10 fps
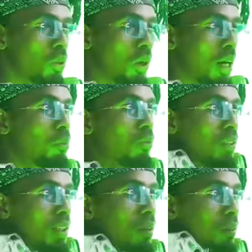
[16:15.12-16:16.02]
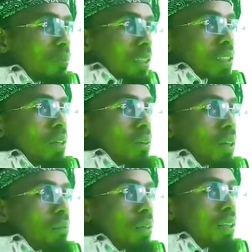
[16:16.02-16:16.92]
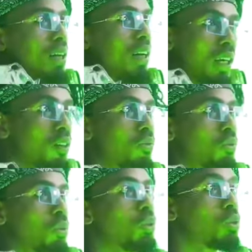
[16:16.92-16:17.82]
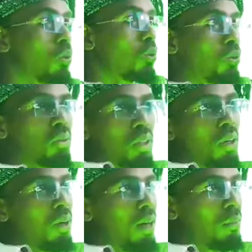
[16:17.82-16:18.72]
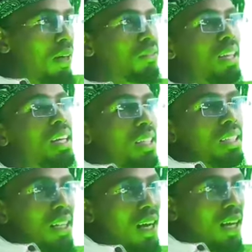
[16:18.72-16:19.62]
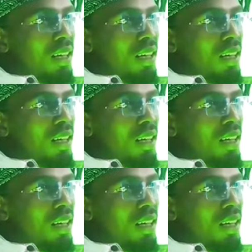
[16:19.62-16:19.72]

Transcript: So ngabe ufike faster kwi camera if you were told ukuthi awuhambi after 8 la.